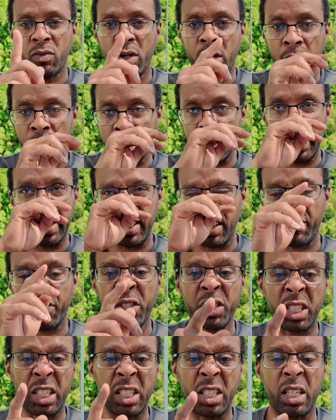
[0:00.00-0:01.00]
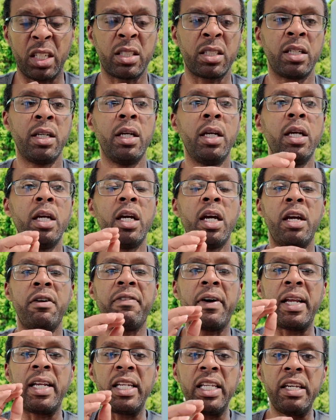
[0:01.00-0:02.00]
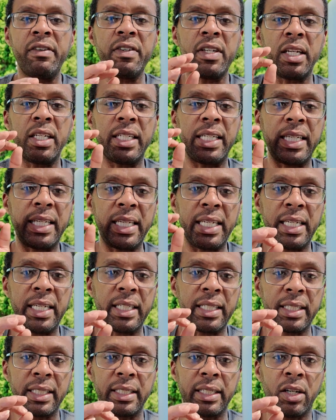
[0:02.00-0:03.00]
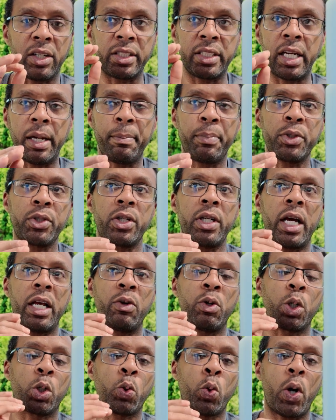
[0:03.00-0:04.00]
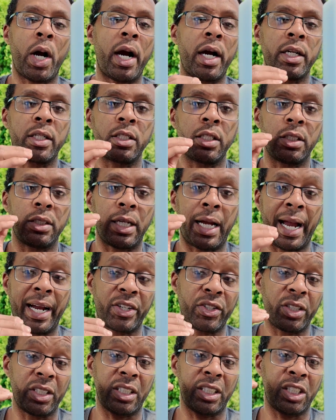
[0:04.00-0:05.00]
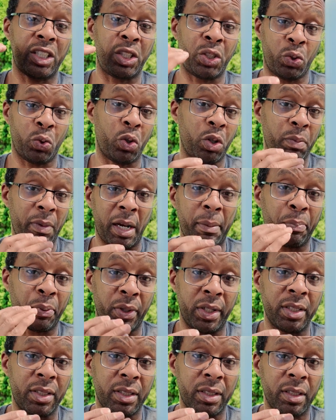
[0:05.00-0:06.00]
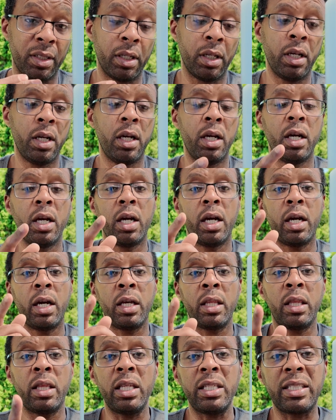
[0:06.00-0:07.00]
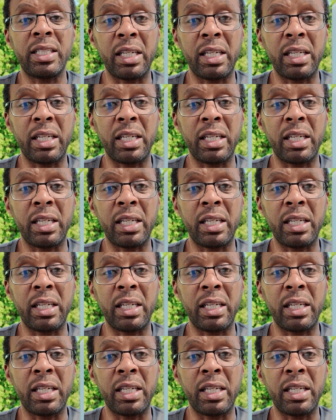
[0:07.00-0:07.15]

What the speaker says: here's the first thing it does. If I leave it at the heat or temperature that are required to actually cure my prints, this